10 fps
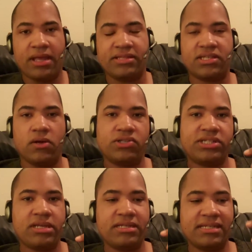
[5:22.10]
And so
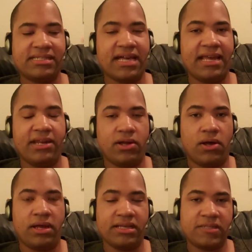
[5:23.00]
she decided
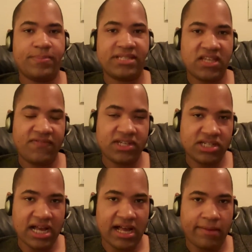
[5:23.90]
on a specific
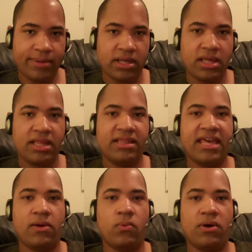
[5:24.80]
job
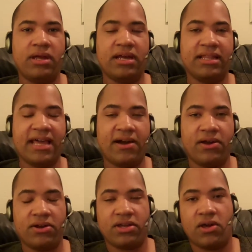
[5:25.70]
that would allow
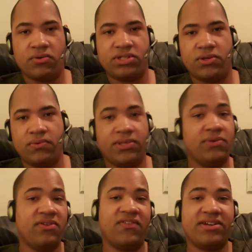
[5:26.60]
her to go to
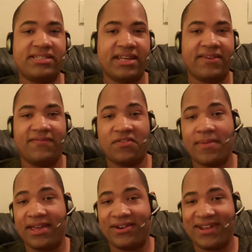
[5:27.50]
university from
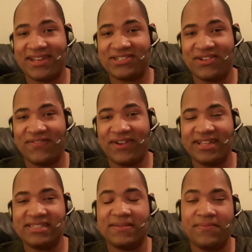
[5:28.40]
my international
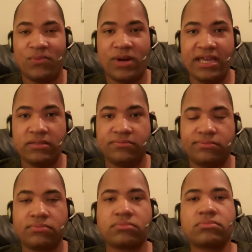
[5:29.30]
friends, right?
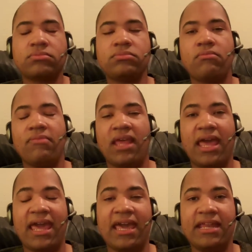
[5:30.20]

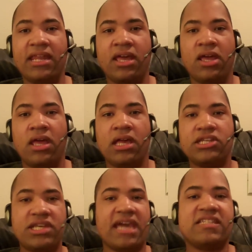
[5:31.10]
And
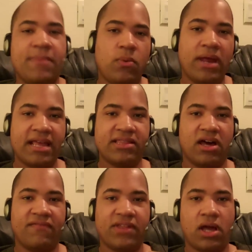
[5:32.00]
she asked me what I
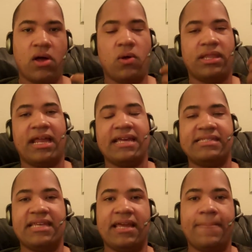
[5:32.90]
thought of the goal. And I
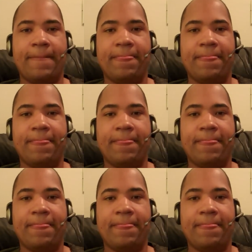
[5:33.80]
said,